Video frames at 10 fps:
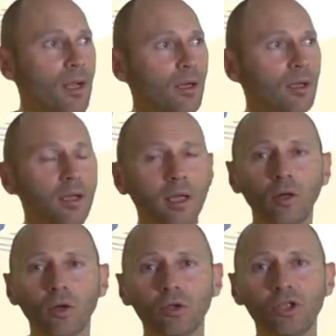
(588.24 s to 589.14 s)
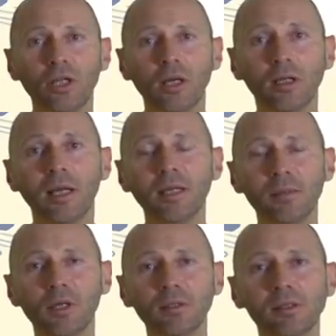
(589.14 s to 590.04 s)
ecological
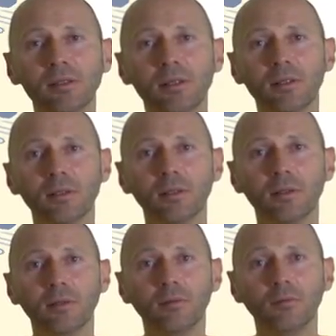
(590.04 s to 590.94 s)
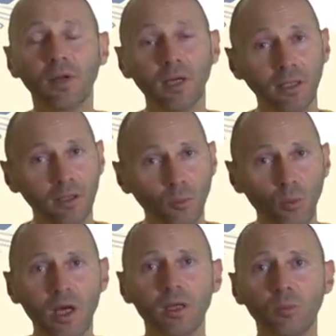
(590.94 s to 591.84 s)
elements very
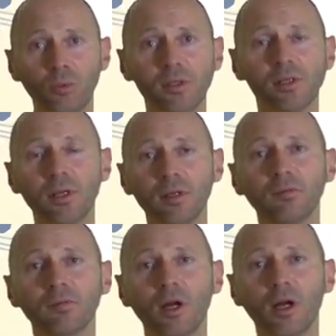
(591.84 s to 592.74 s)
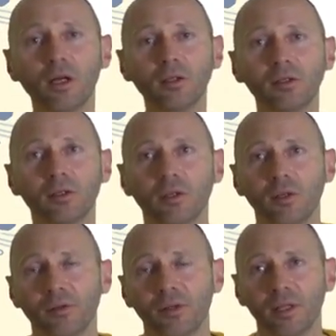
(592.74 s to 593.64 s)
well preserved, and
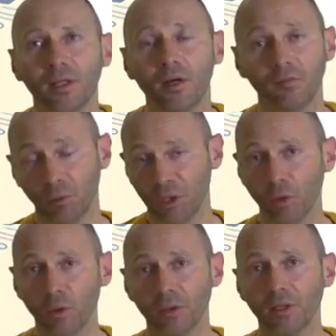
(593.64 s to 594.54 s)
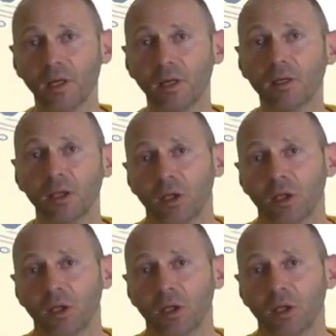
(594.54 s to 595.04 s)
they are very old. They are